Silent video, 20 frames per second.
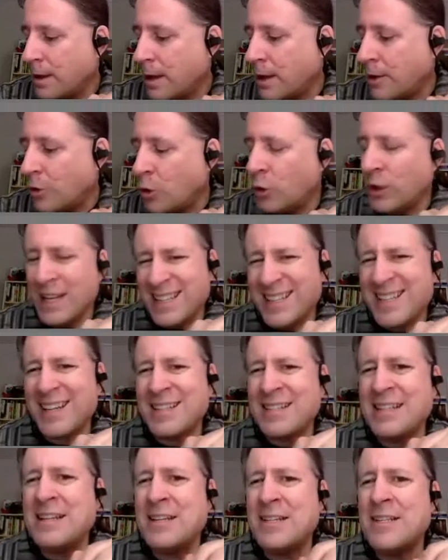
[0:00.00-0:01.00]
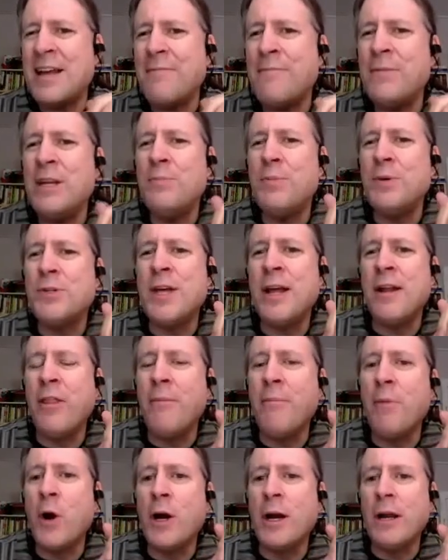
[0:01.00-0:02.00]
And only 60 to 70% of
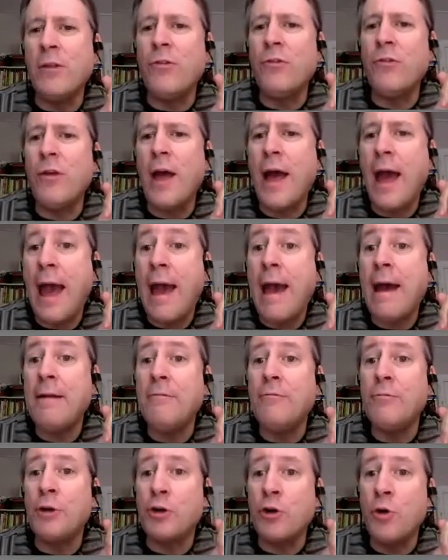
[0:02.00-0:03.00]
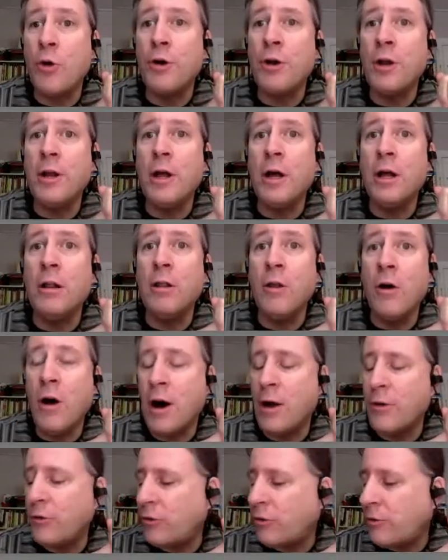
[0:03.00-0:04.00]
the markets had recorded a
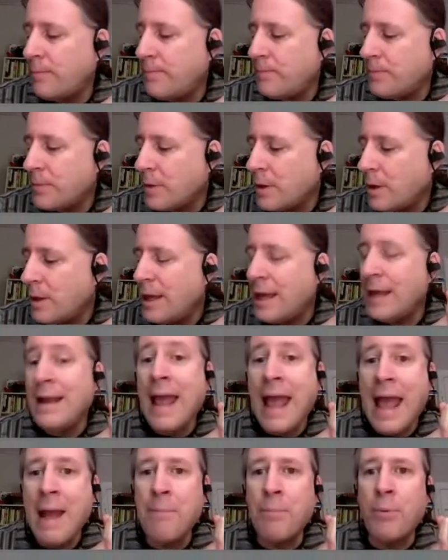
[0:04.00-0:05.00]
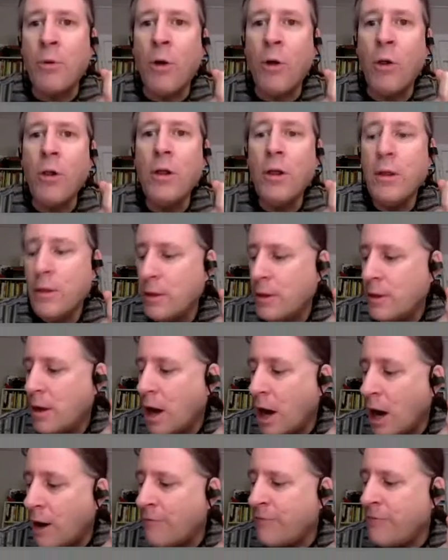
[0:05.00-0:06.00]
loss. In April,
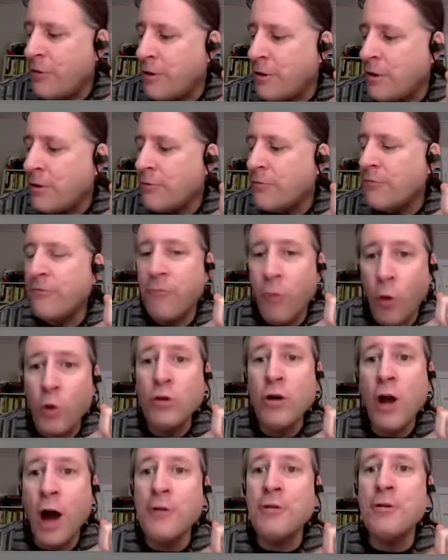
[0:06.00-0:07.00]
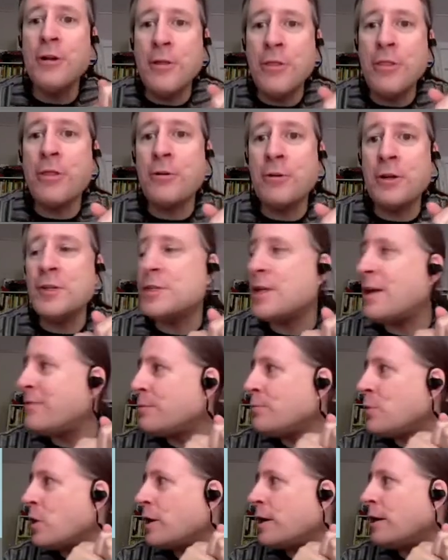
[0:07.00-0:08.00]
of the
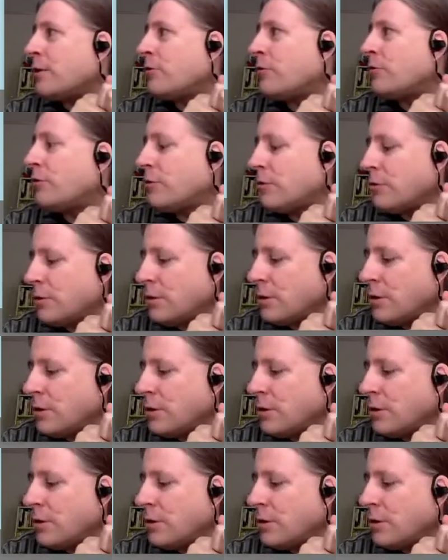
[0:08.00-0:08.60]
437 markets,